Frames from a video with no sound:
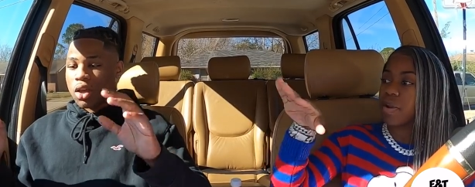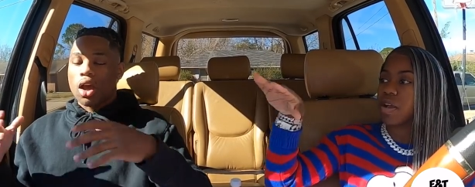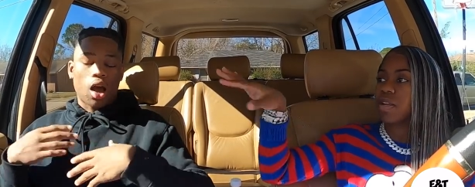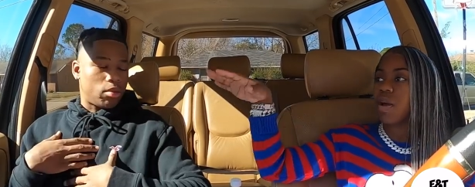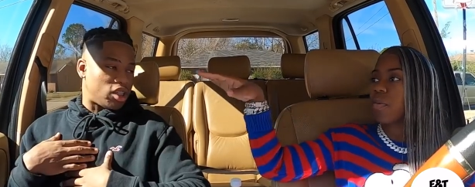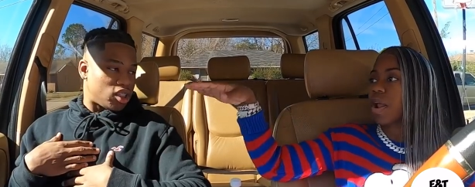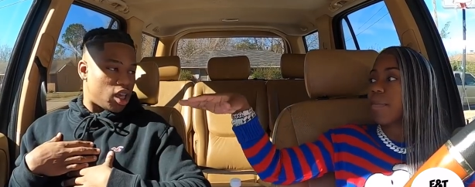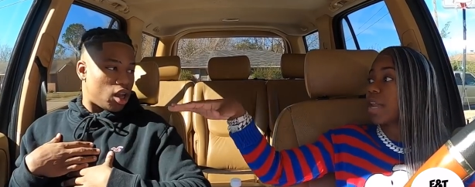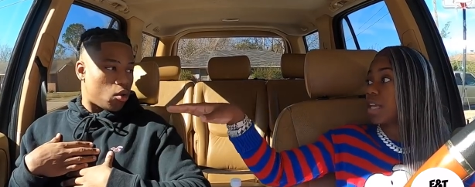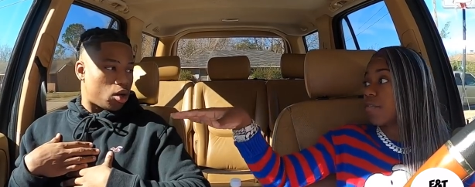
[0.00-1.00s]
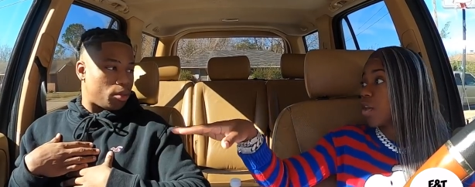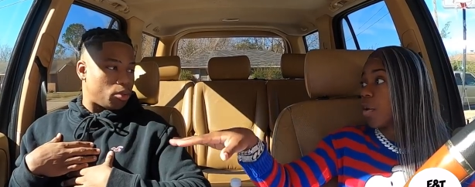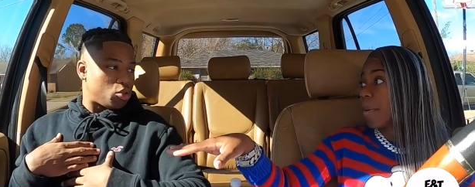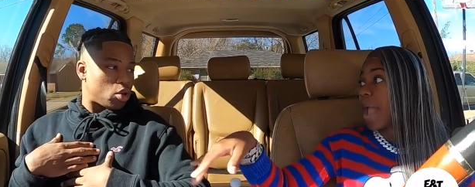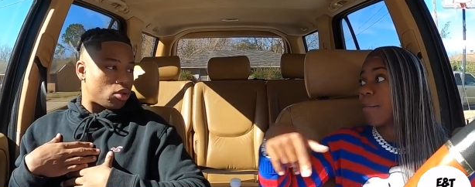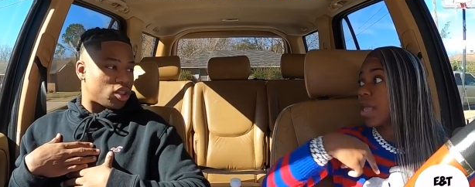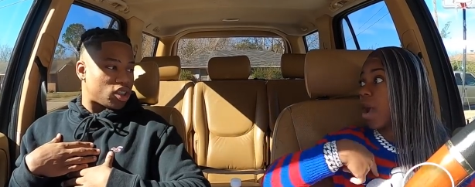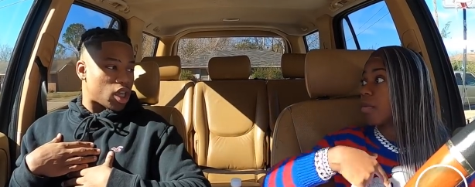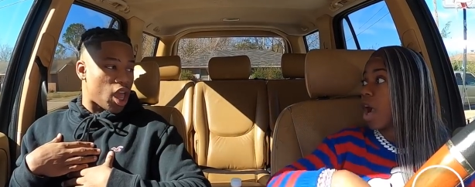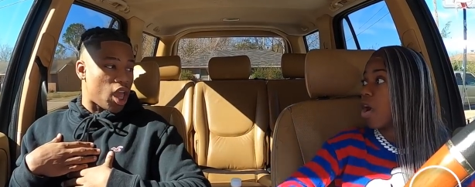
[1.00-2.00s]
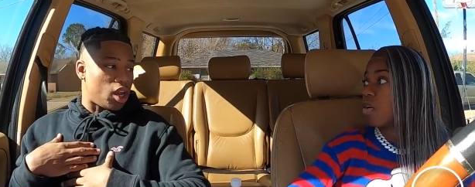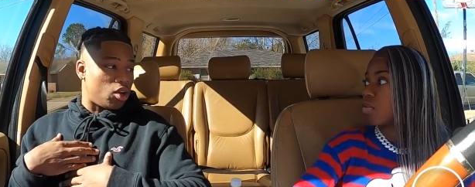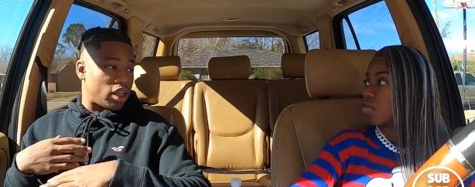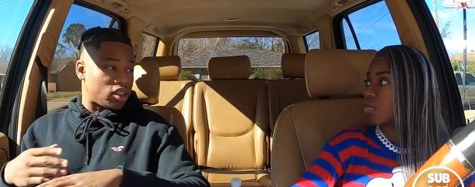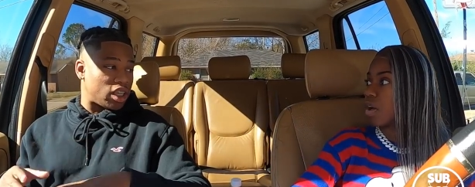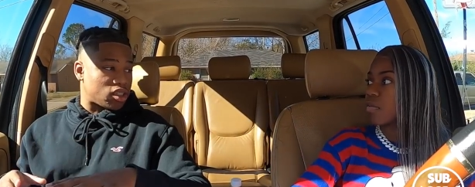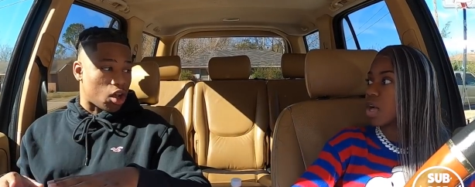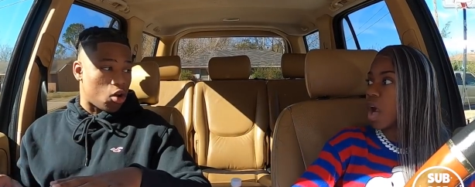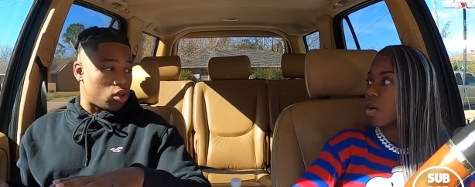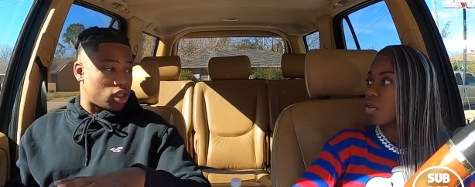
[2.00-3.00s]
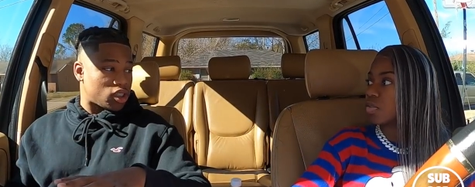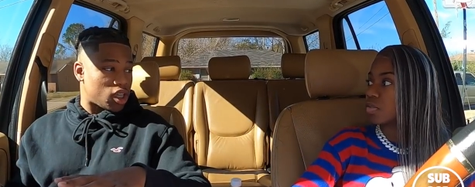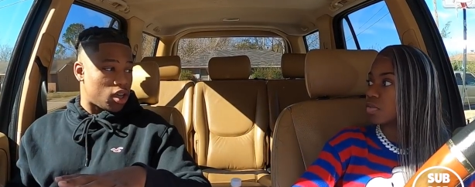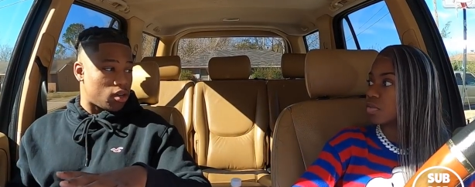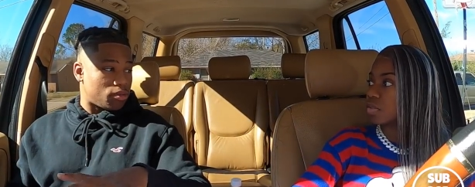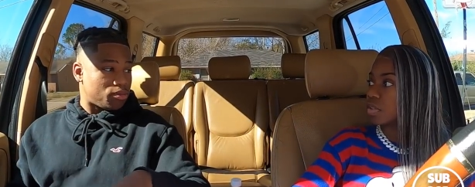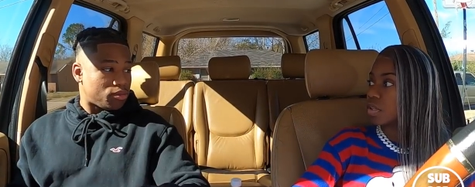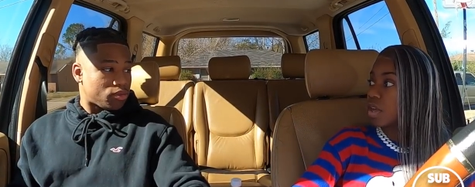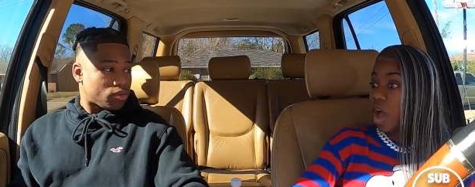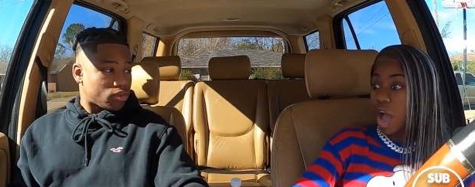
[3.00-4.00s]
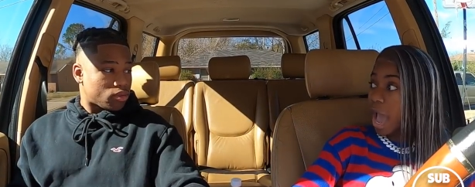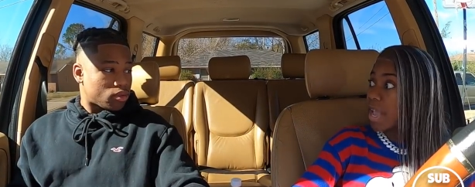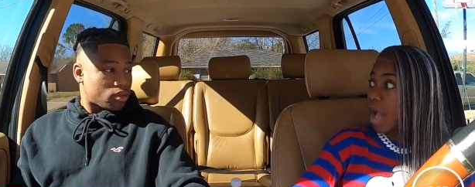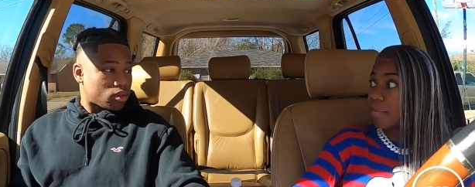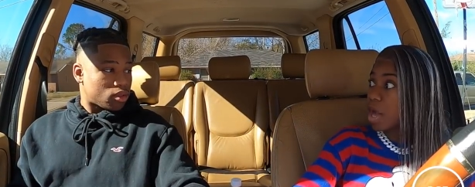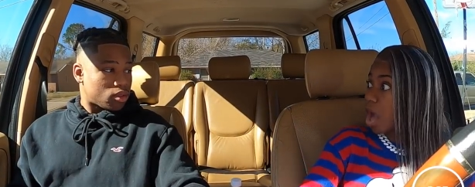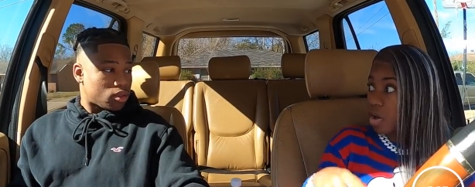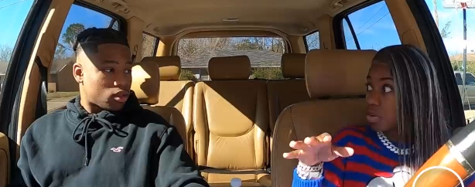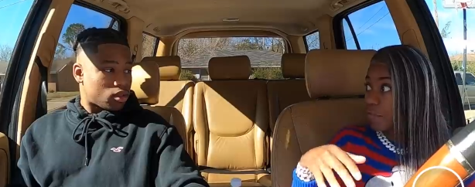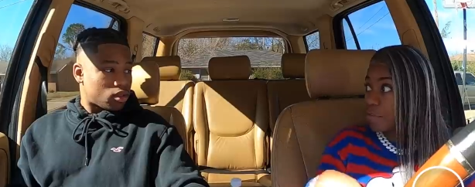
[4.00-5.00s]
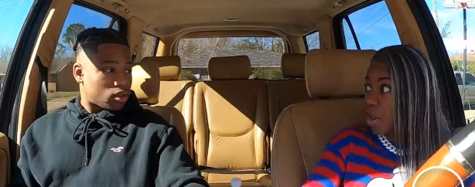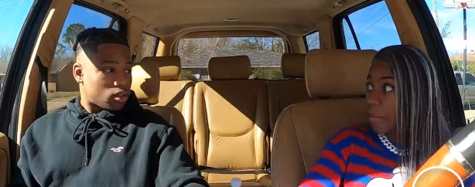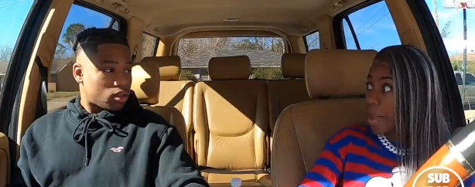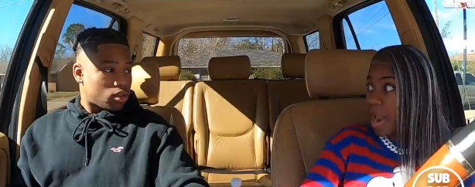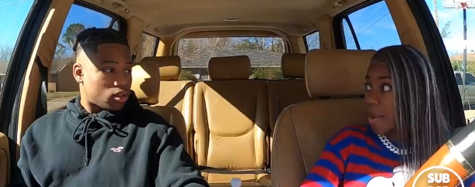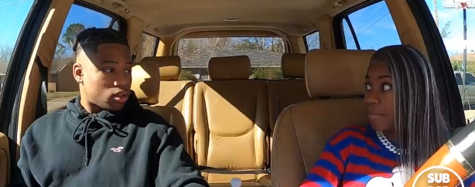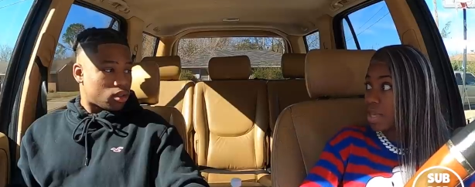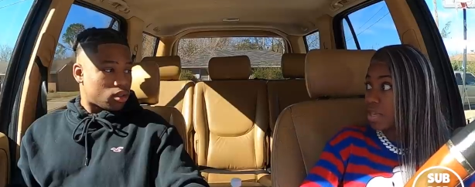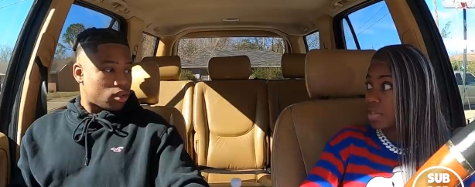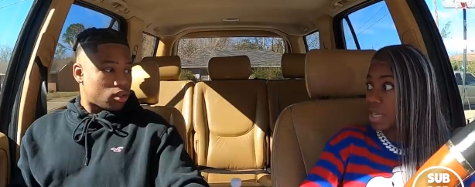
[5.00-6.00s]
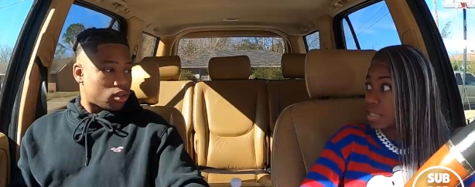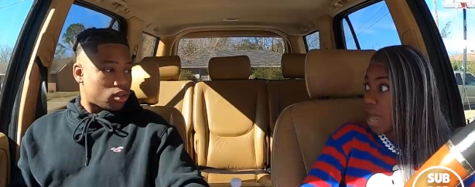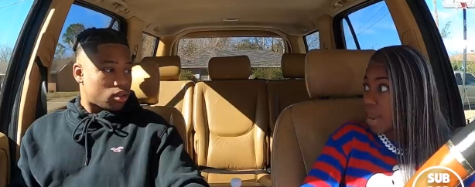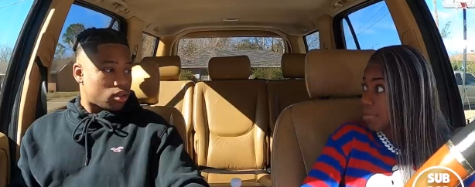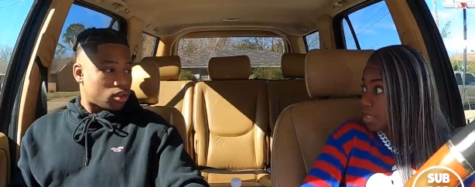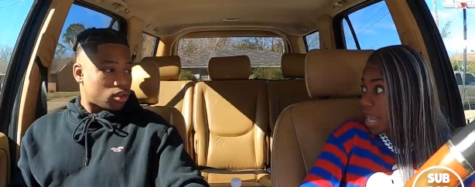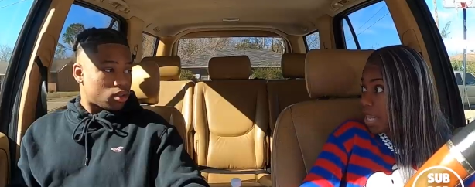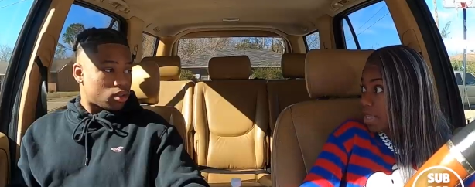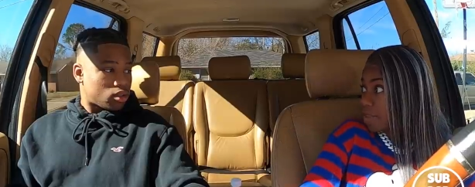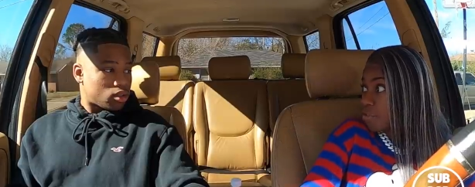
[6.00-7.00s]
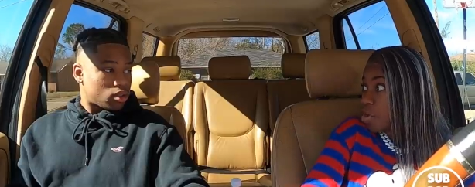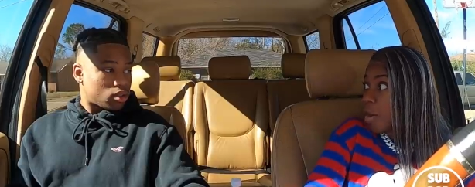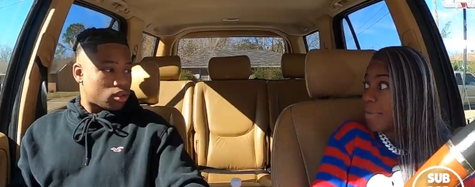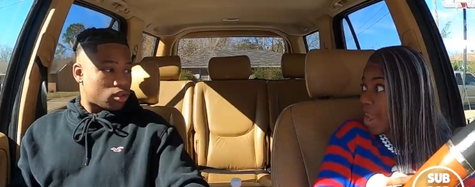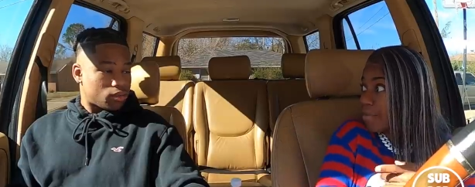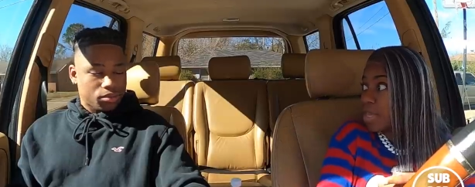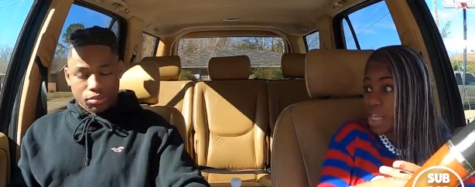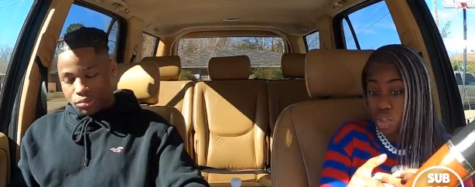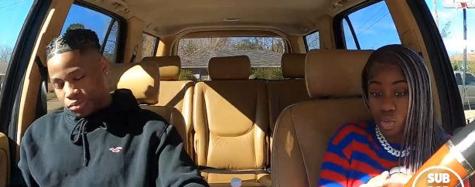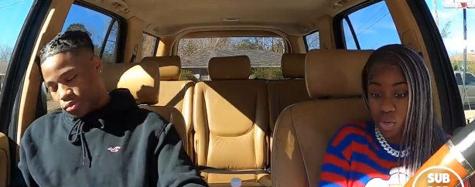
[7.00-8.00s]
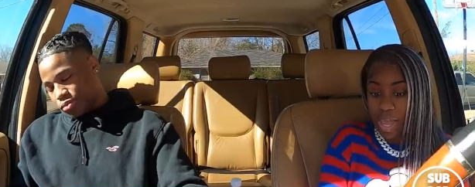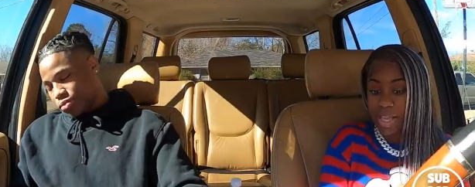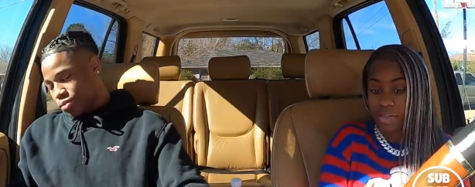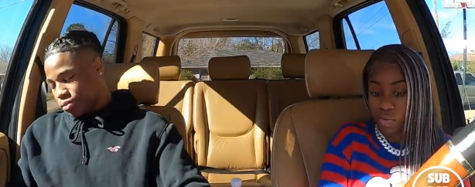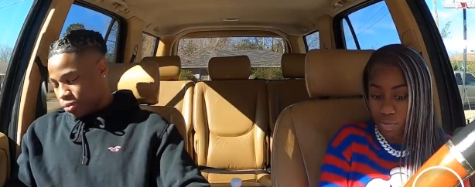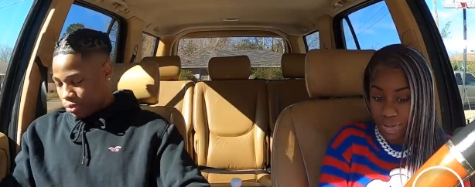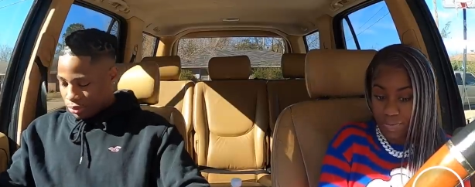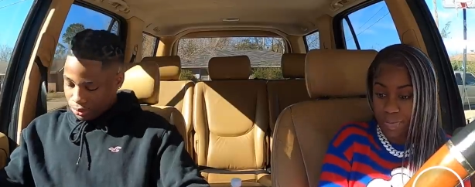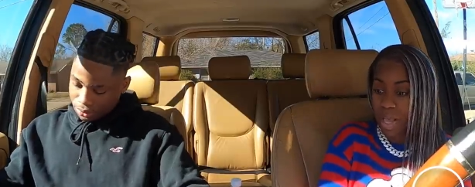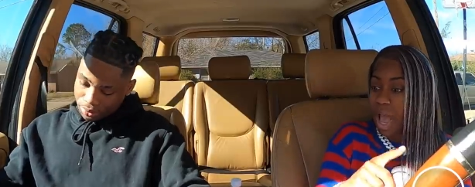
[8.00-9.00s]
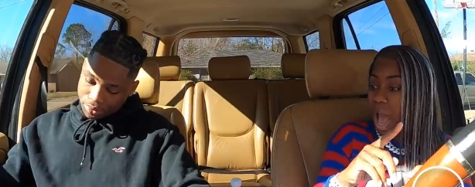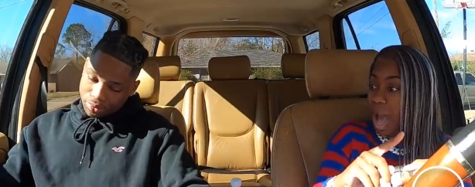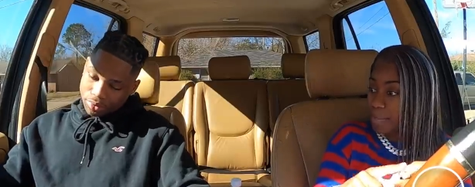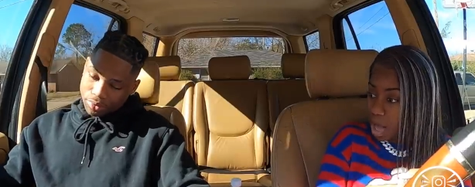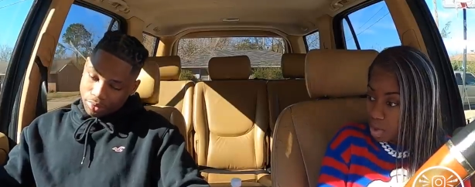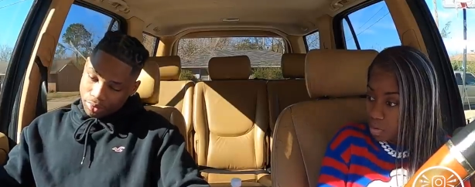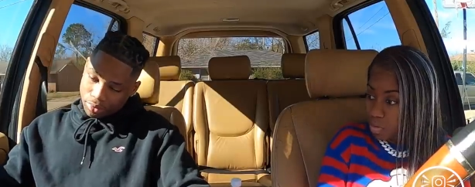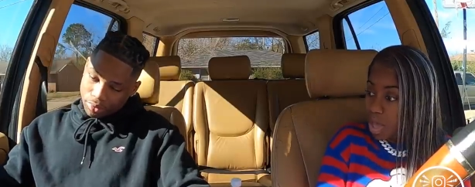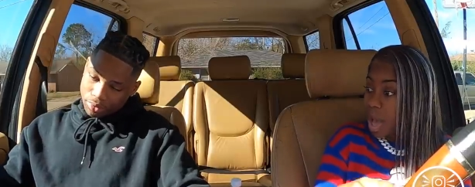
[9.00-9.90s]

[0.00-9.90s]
Speaker 1: it, bro. Don't I'm not worry
Speaker 2: saying about I want to be. I'm just I'm saying, oh, that's that's I'm a whole gone. other stuff
Speaker 1: all right, I'm gone if you don't marry me. That's all I'm gonna say. If you don't marry me in two days on Christmas, I'm gone.